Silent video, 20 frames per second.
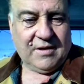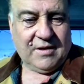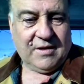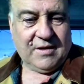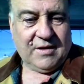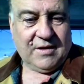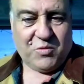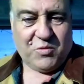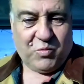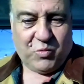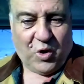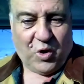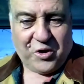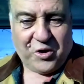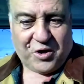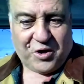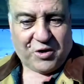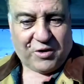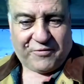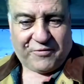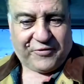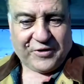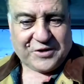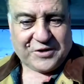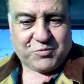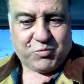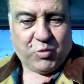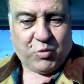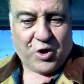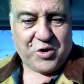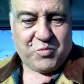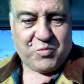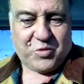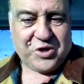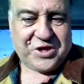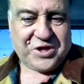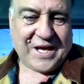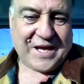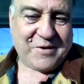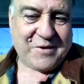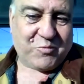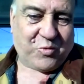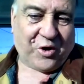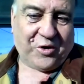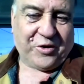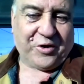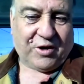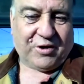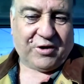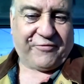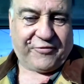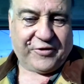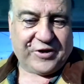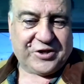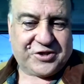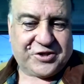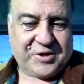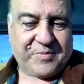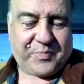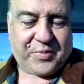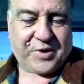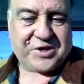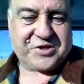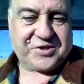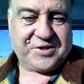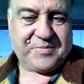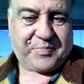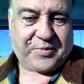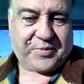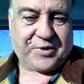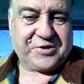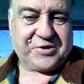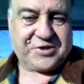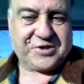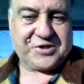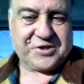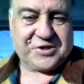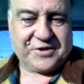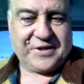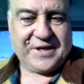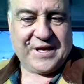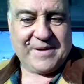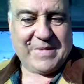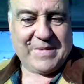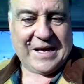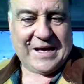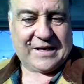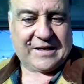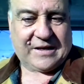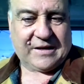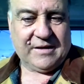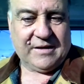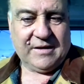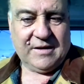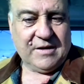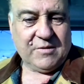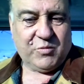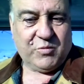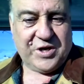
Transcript: They don't want our fish. Why would they want our fish depressing prices on their market? Hmm.